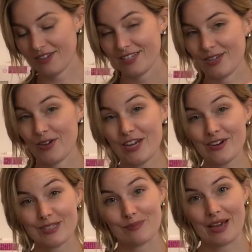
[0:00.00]
So here
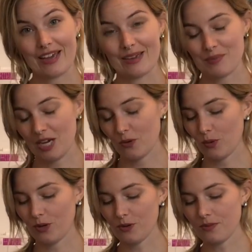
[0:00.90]
is my
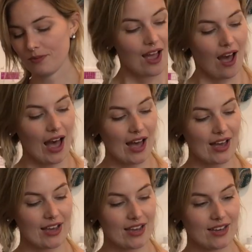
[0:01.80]
Penguono.
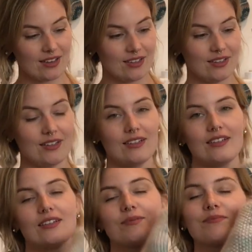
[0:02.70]
I
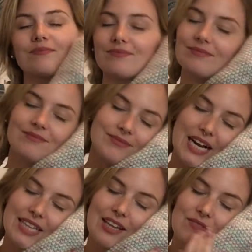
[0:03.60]

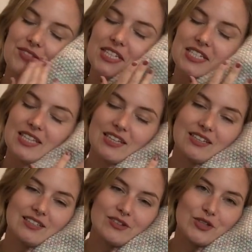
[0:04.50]
love this
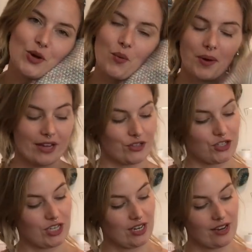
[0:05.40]
thing so
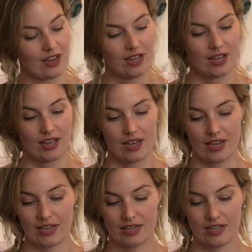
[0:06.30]
much.
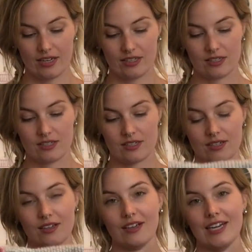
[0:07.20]
It
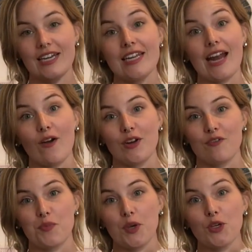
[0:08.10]
is knit out
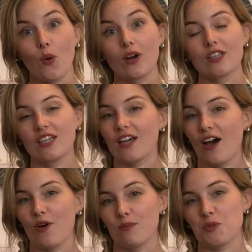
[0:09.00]
of purely a
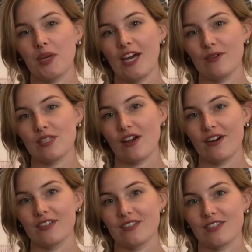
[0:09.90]
Homespun House
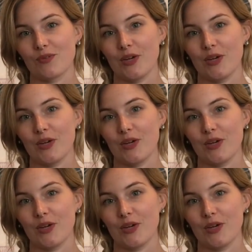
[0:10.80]
yarns,